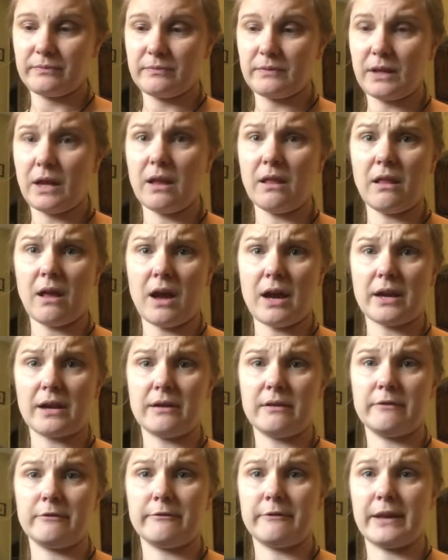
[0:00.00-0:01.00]
a lot
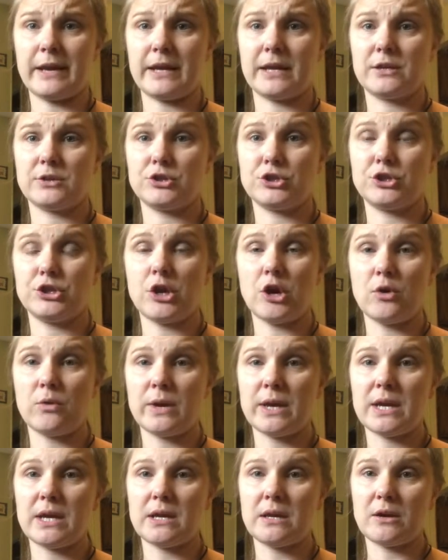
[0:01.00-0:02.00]
of like
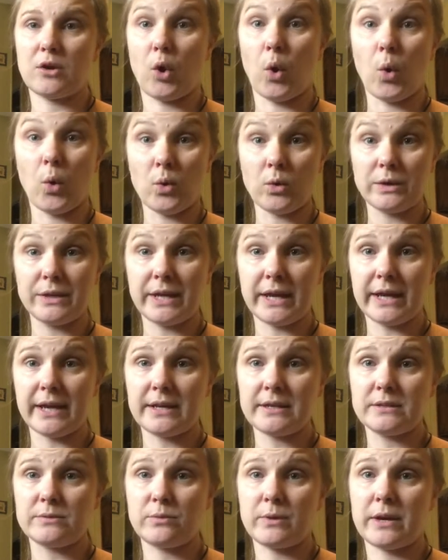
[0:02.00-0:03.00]
snowy cold
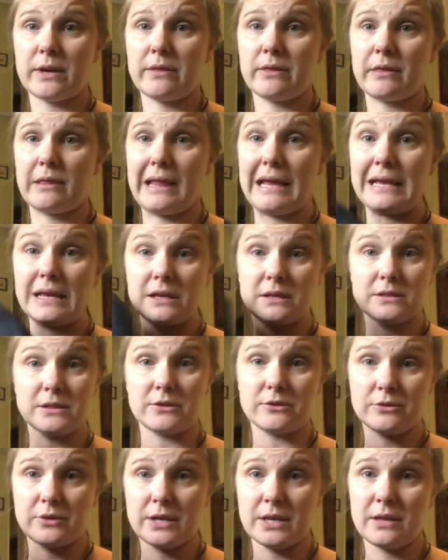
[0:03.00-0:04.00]
days with leggings
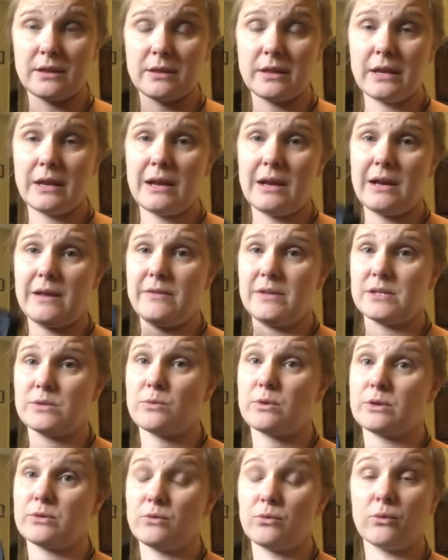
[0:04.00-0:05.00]
underneath, and this
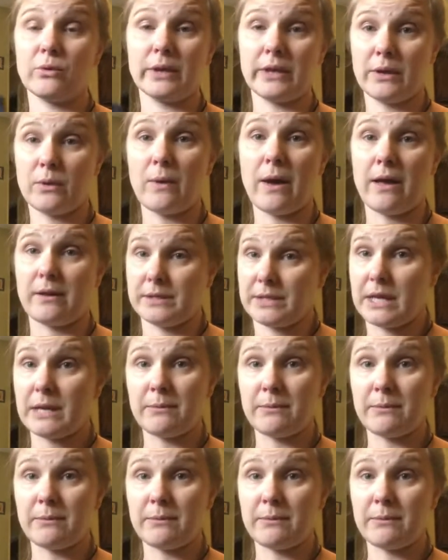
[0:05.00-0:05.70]
worked really well to keep